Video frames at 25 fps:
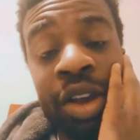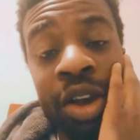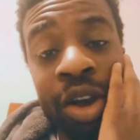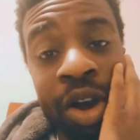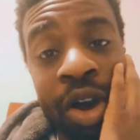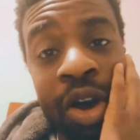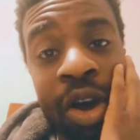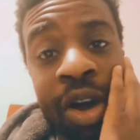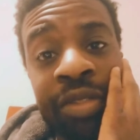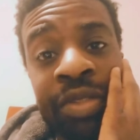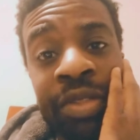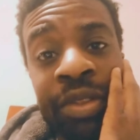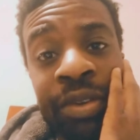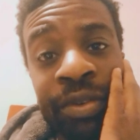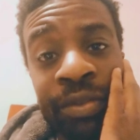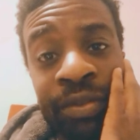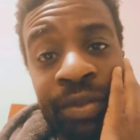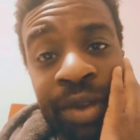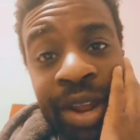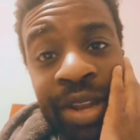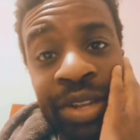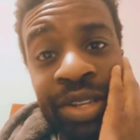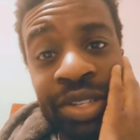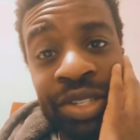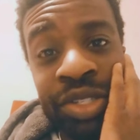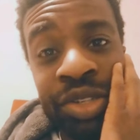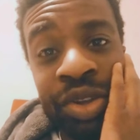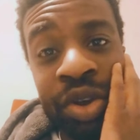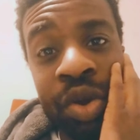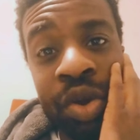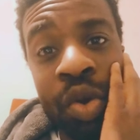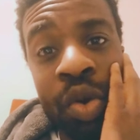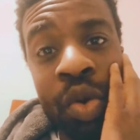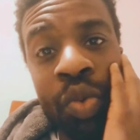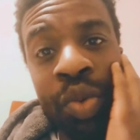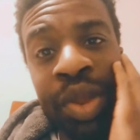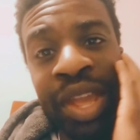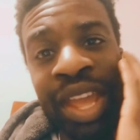on the friend
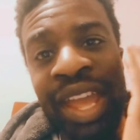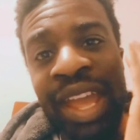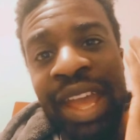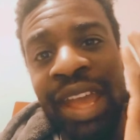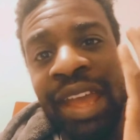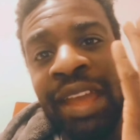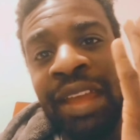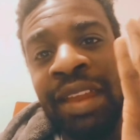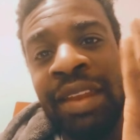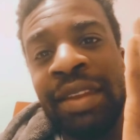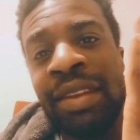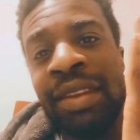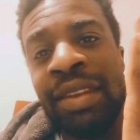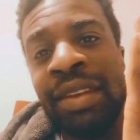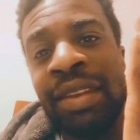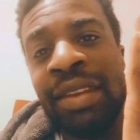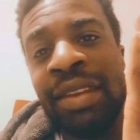zone and